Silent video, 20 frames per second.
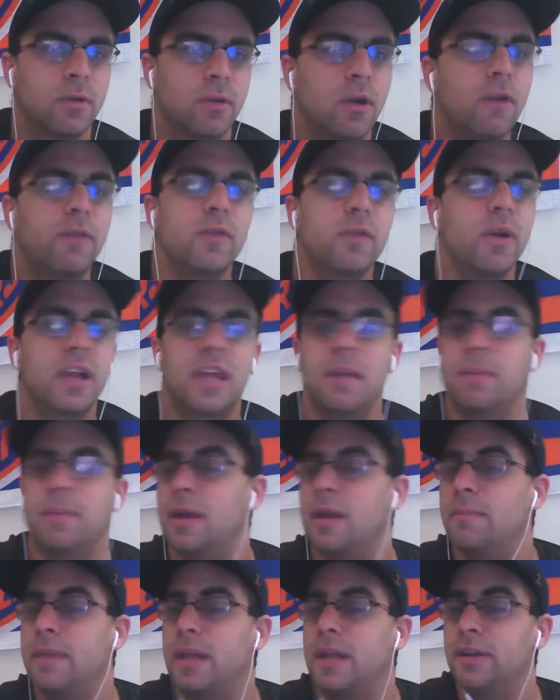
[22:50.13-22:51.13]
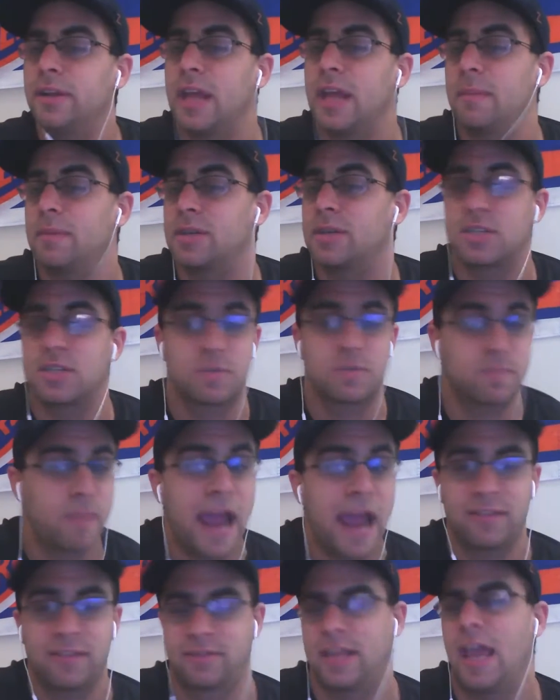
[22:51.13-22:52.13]
Or if you want to give me your middle name and just
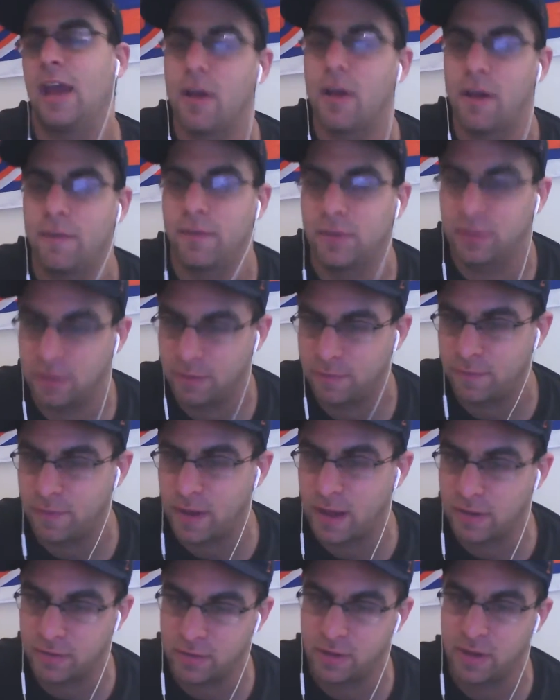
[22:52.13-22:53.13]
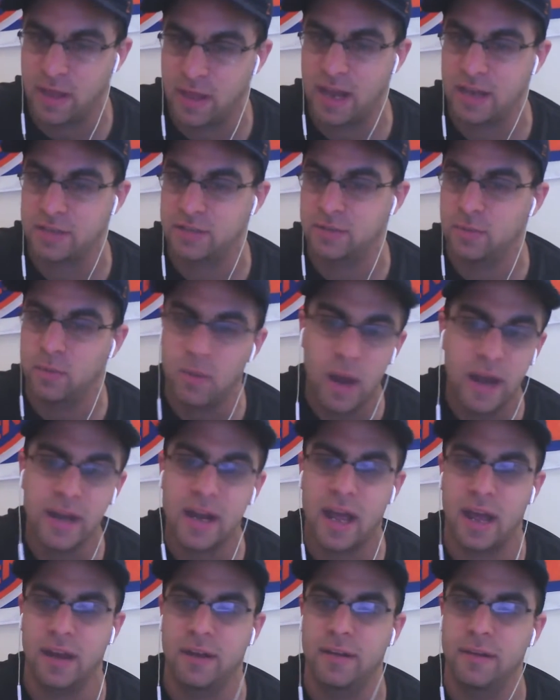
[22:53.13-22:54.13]
pass that off as your last, why
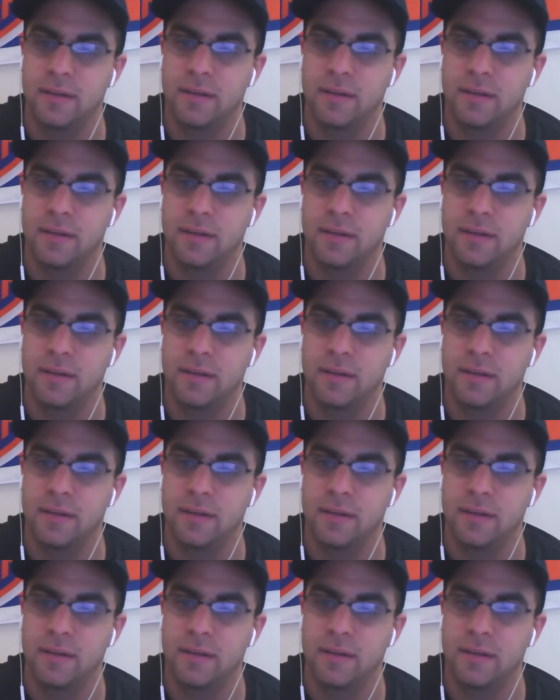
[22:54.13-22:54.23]
not?